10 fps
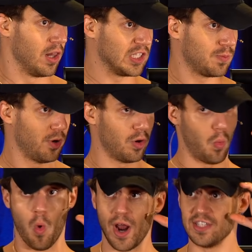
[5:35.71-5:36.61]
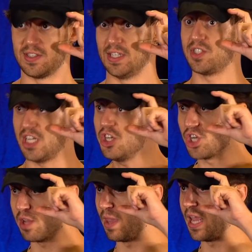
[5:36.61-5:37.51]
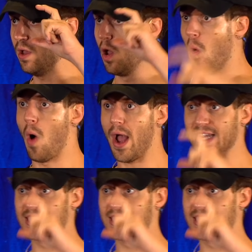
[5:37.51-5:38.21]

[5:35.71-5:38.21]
Let's put, what is this teaching me? Why